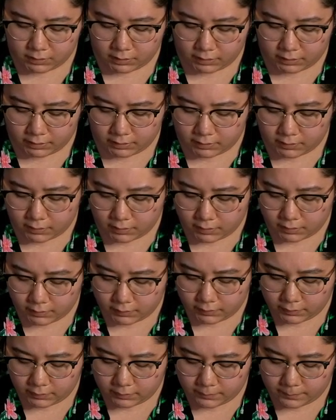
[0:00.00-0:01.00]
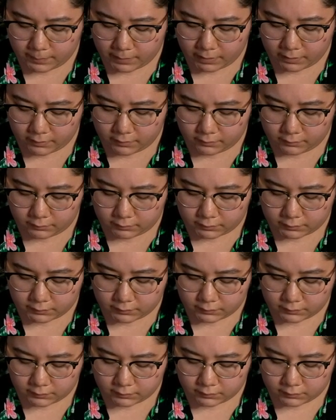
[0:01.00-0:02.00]
I got about
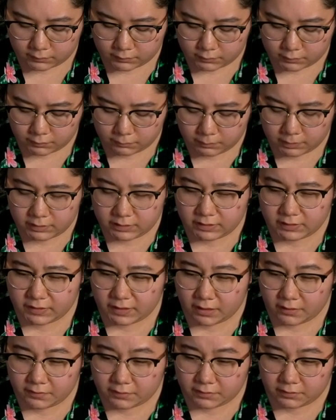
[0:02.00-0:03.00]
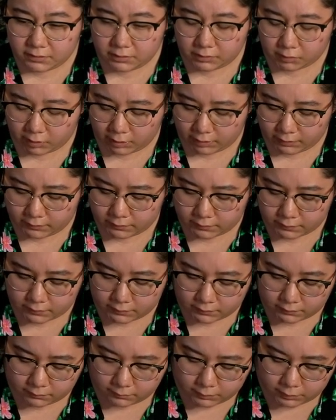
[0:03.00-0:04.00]
$20,000 in grants,
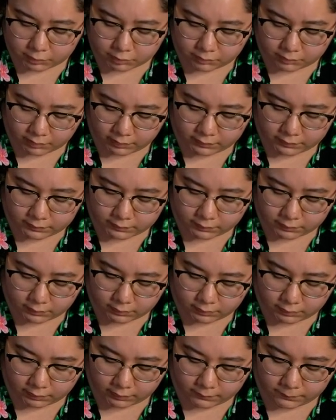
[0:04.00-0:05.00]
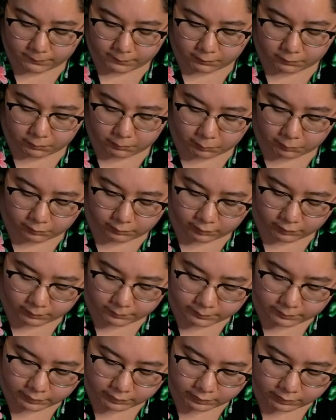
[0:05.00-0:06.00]
which grants are a federal program